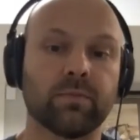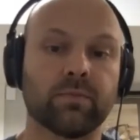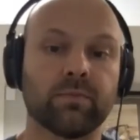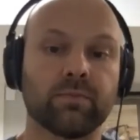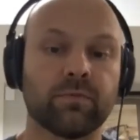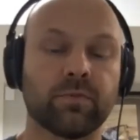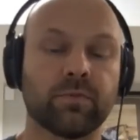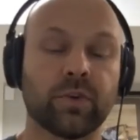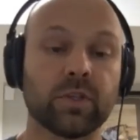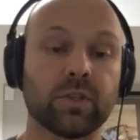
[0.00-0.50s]

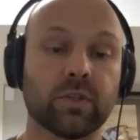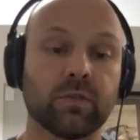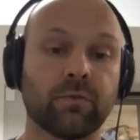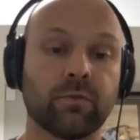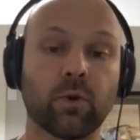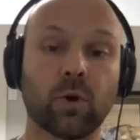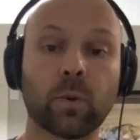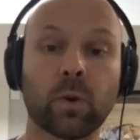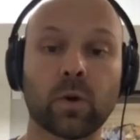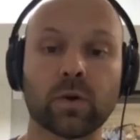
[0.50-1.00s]
first and
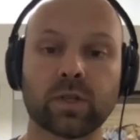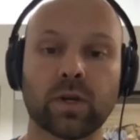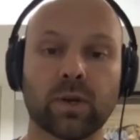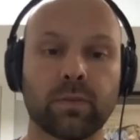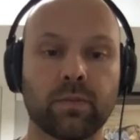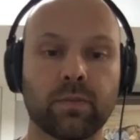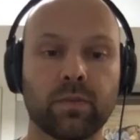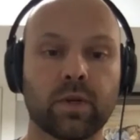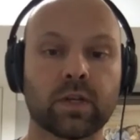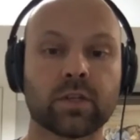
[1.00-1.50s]
foremost,
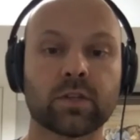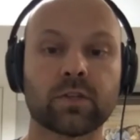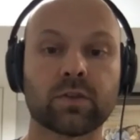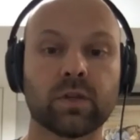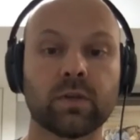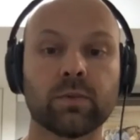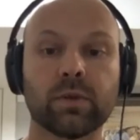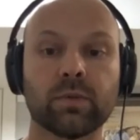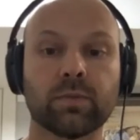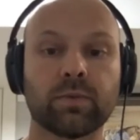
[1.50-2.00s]
I'm
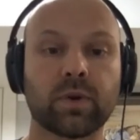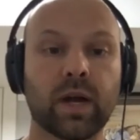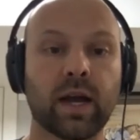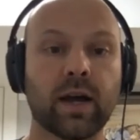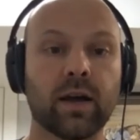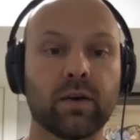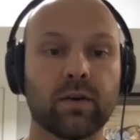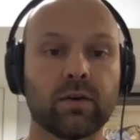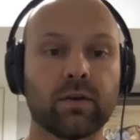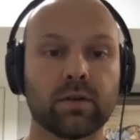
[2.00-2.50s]
extremely
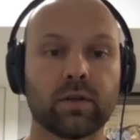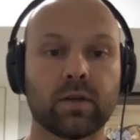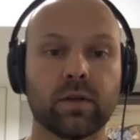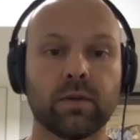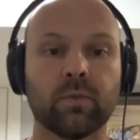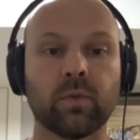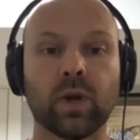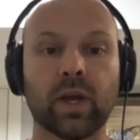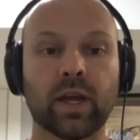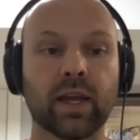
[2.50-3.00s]
proud
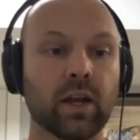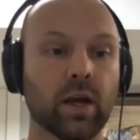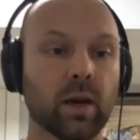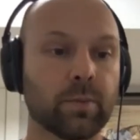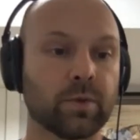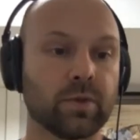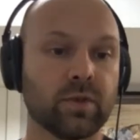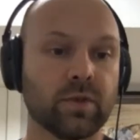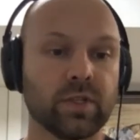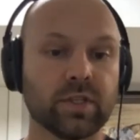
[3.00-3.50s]
when I get
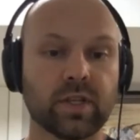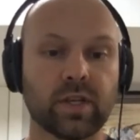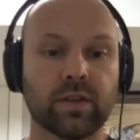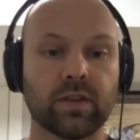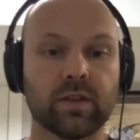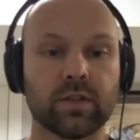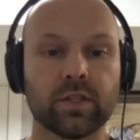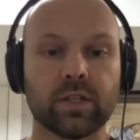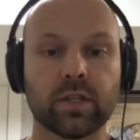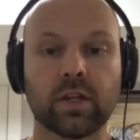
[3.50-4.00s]
opportunities like
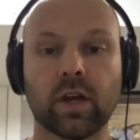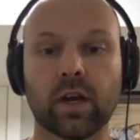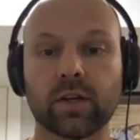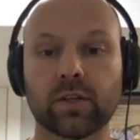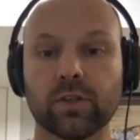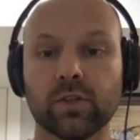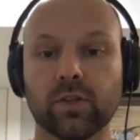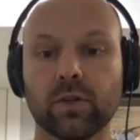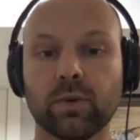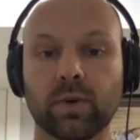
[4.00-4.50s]
this to talk
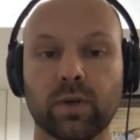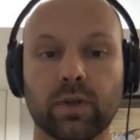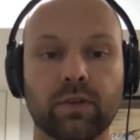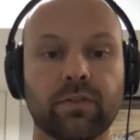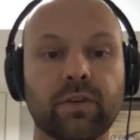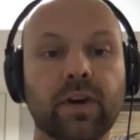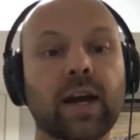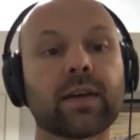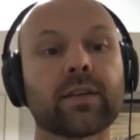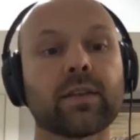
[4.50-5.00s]
to you about the
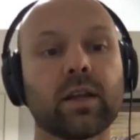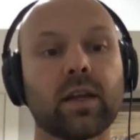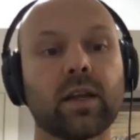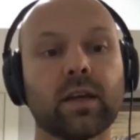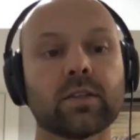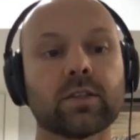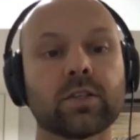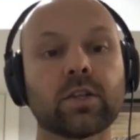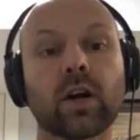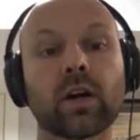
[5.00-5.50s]
fact that I
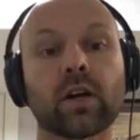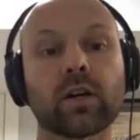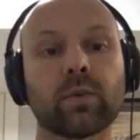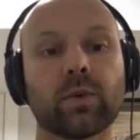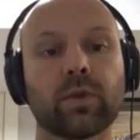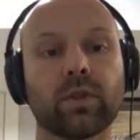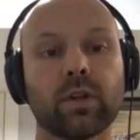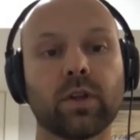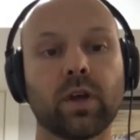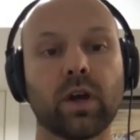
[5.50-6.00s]
started
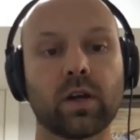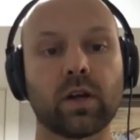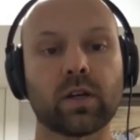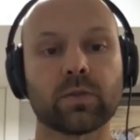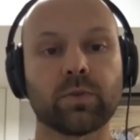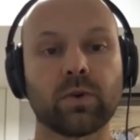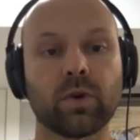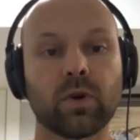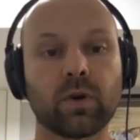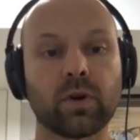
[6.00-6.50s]
with the Dogs
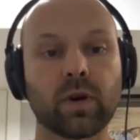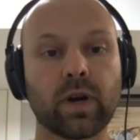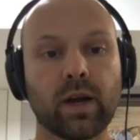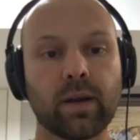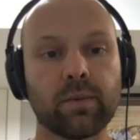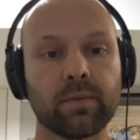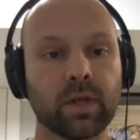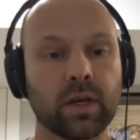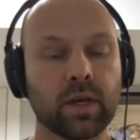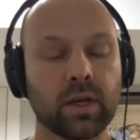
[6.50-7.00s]

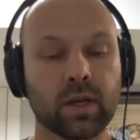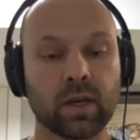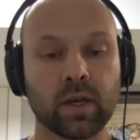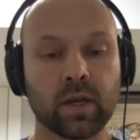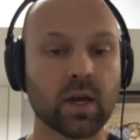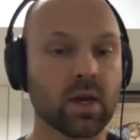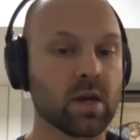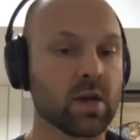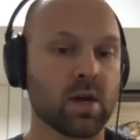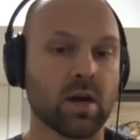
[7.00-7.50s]
program. Like,
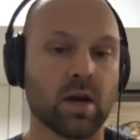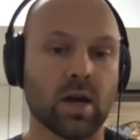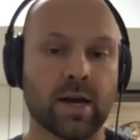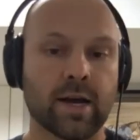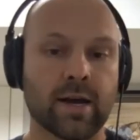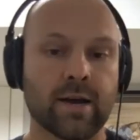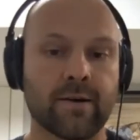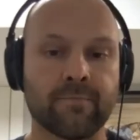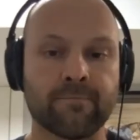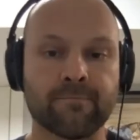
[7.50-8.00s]

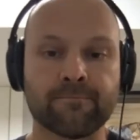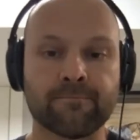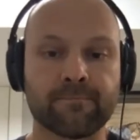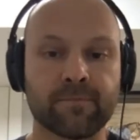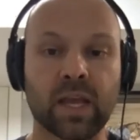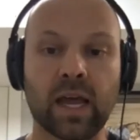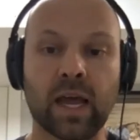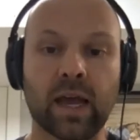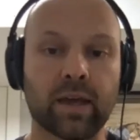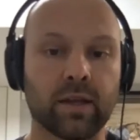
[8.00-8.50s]

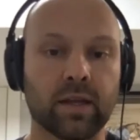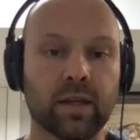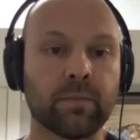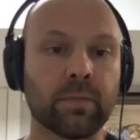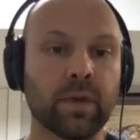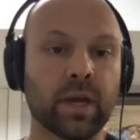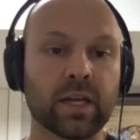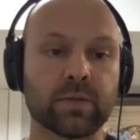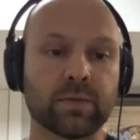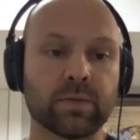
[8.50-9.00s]
it
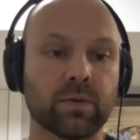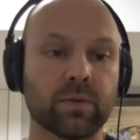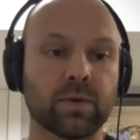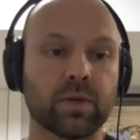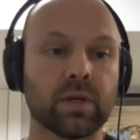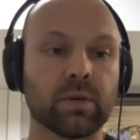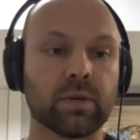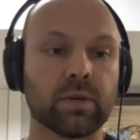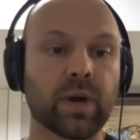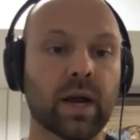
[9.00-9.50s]
makes me
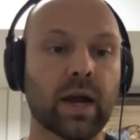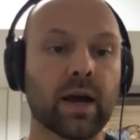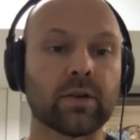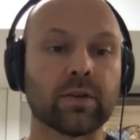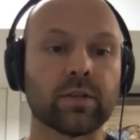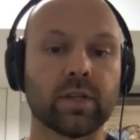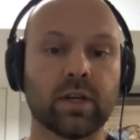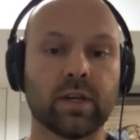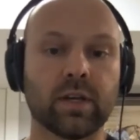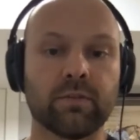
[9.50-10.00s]
really
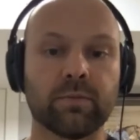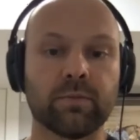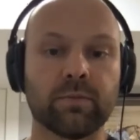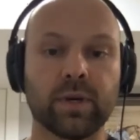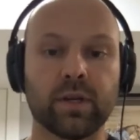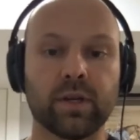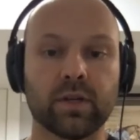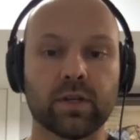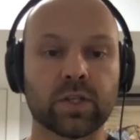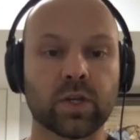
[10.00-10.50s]
proud to have
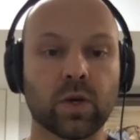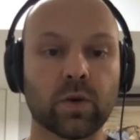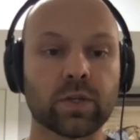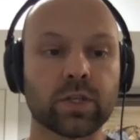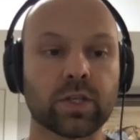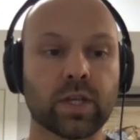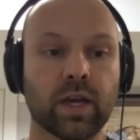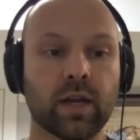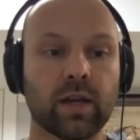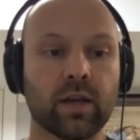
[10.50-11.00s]
been
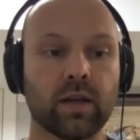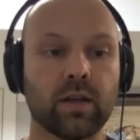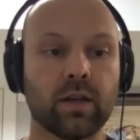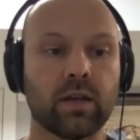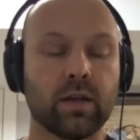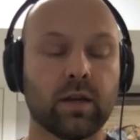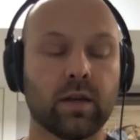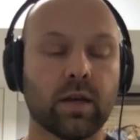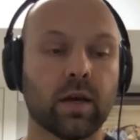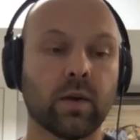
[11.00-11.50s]
associated
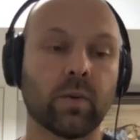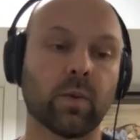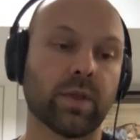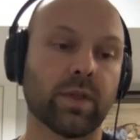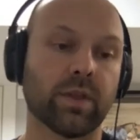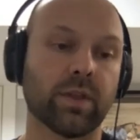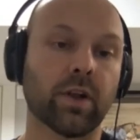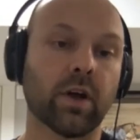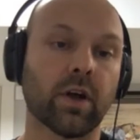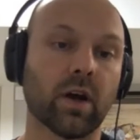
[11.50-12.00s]
with
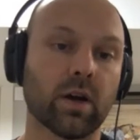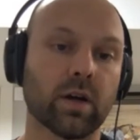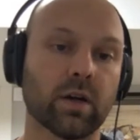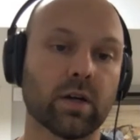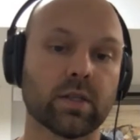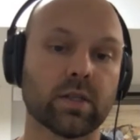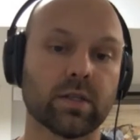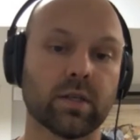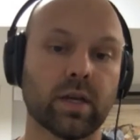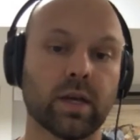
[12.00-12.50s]
the
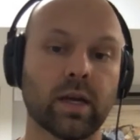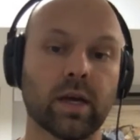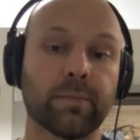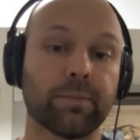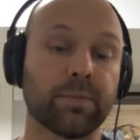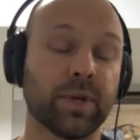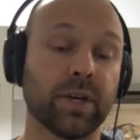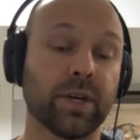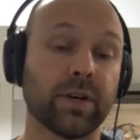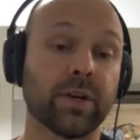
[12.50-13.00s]
Dogs,
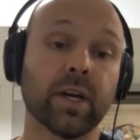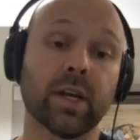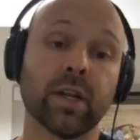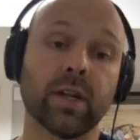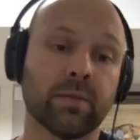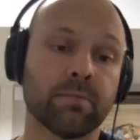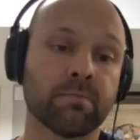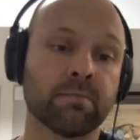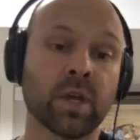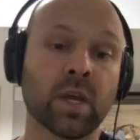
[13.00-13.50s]
period.
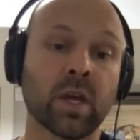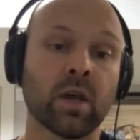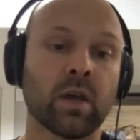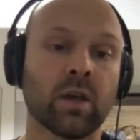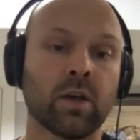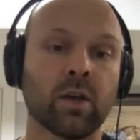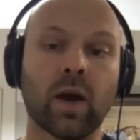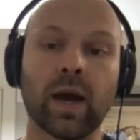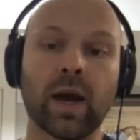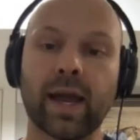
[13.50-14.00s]
And
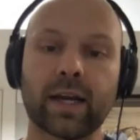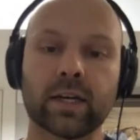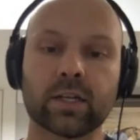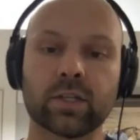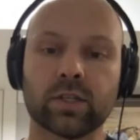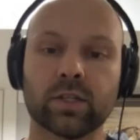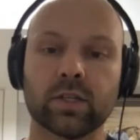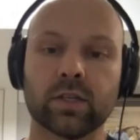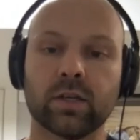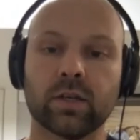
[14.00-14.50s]
I
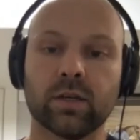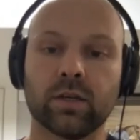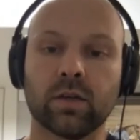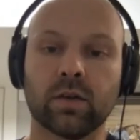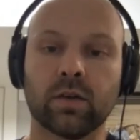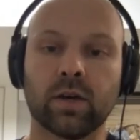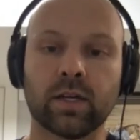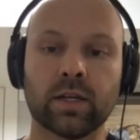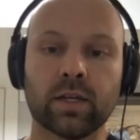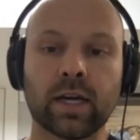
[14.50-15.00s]
actually,
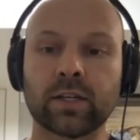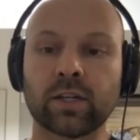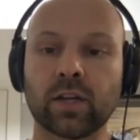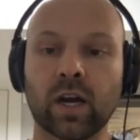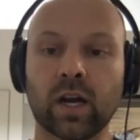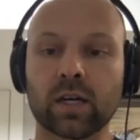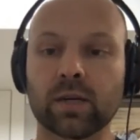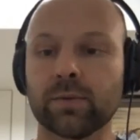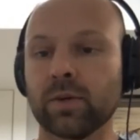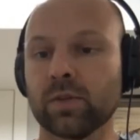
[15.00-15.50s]
I
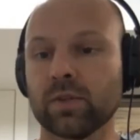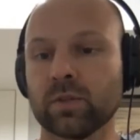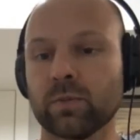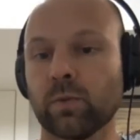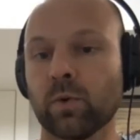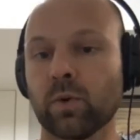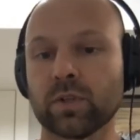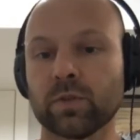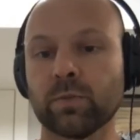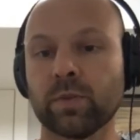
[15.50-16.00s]
talk about
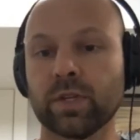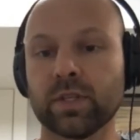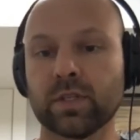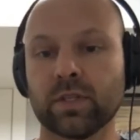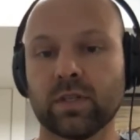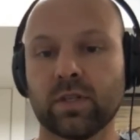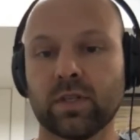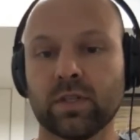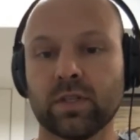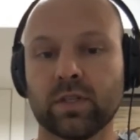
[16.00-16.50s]
sports
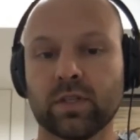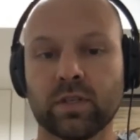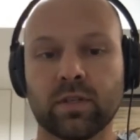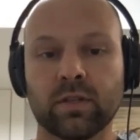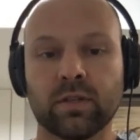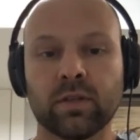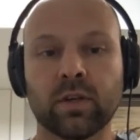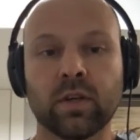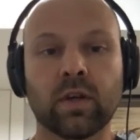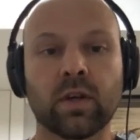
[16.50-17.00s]
business,
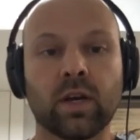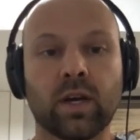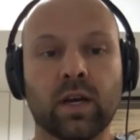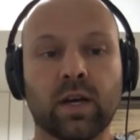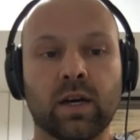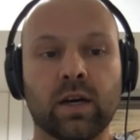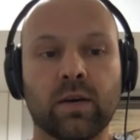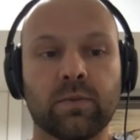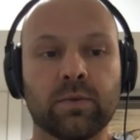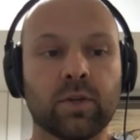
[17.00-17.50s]
and
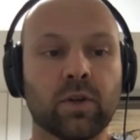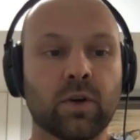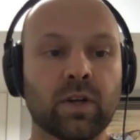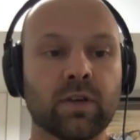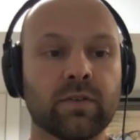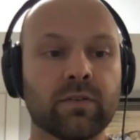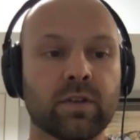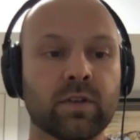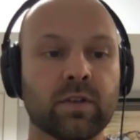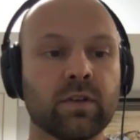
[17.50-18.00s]

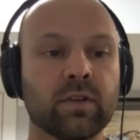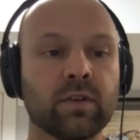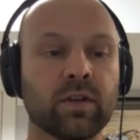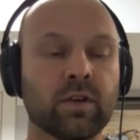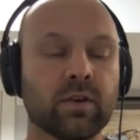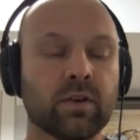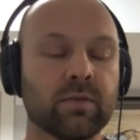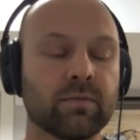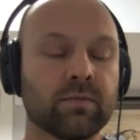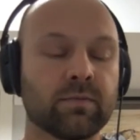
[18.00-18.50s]
even
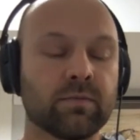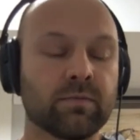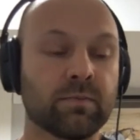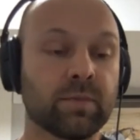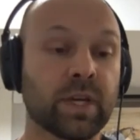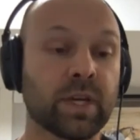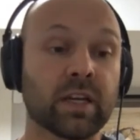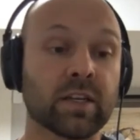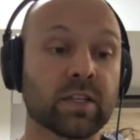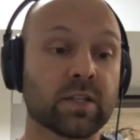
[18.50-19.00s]

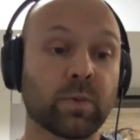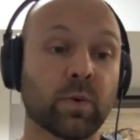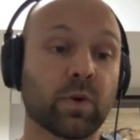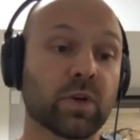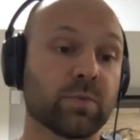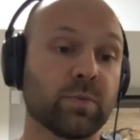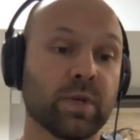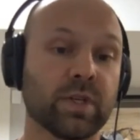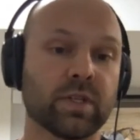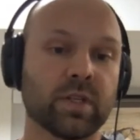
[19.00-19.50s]
being in
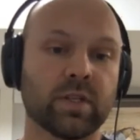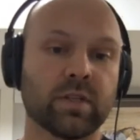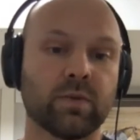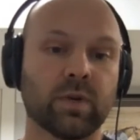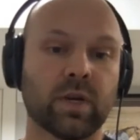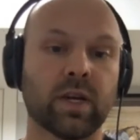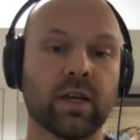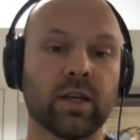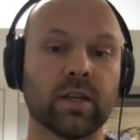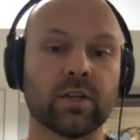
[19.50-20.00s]
sports business,
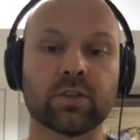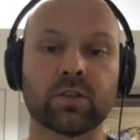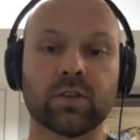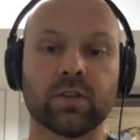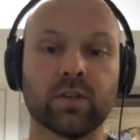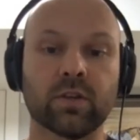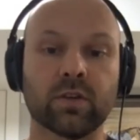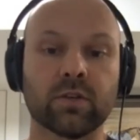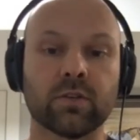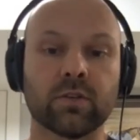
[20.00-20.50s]
where I
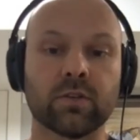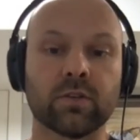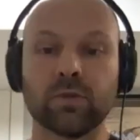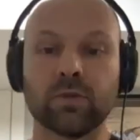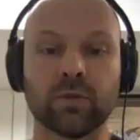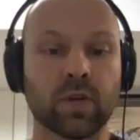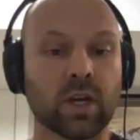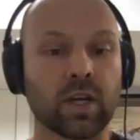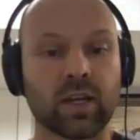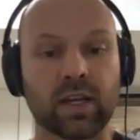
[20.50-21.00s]

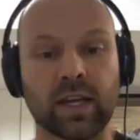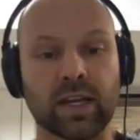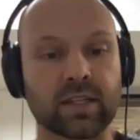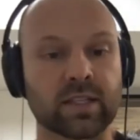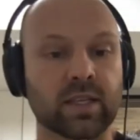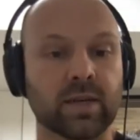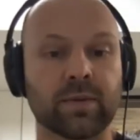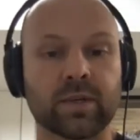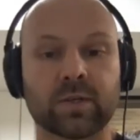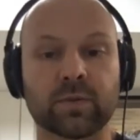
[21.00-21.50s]
do get
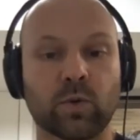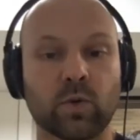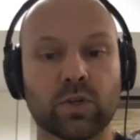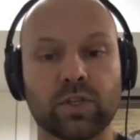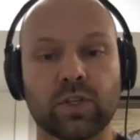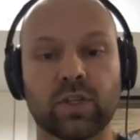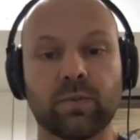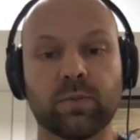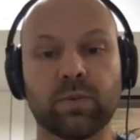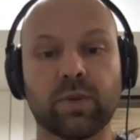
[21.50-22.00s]
some exposure
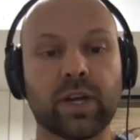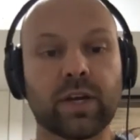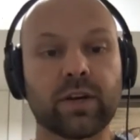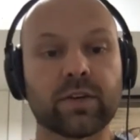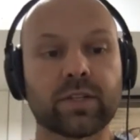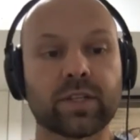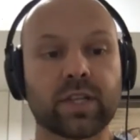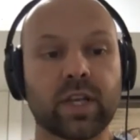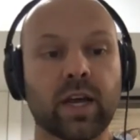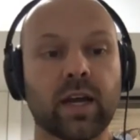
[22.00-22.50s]
to the player
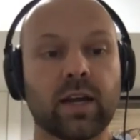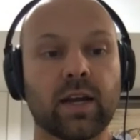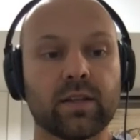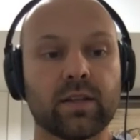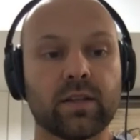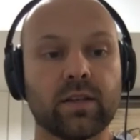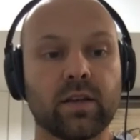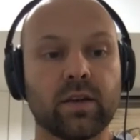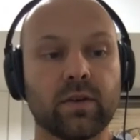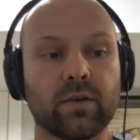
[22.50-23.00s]
side at
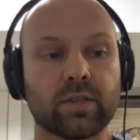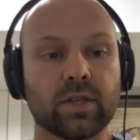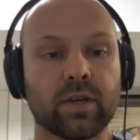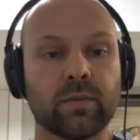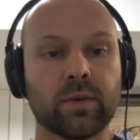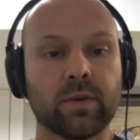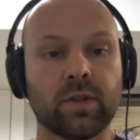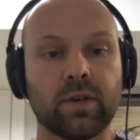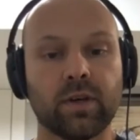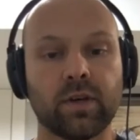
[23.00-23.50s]

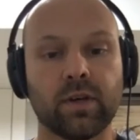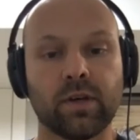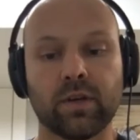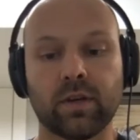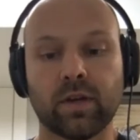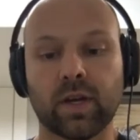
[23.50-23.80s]
some of the